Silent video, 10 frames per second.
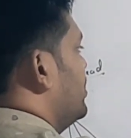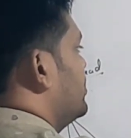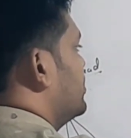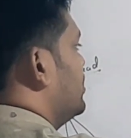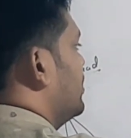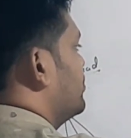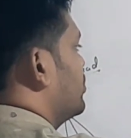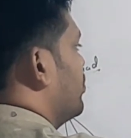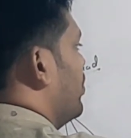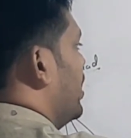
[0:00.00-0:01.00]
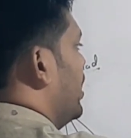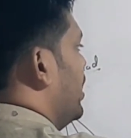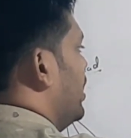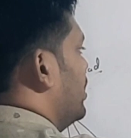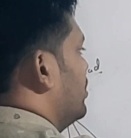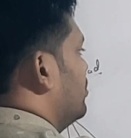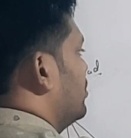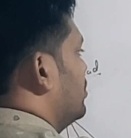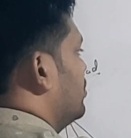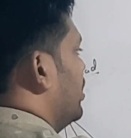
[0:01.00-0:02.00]
is CM square.
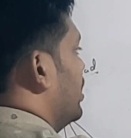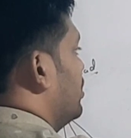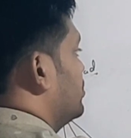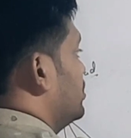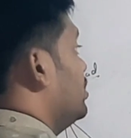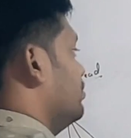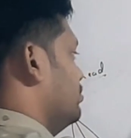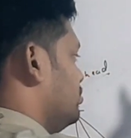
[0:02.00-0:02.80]
Head CM.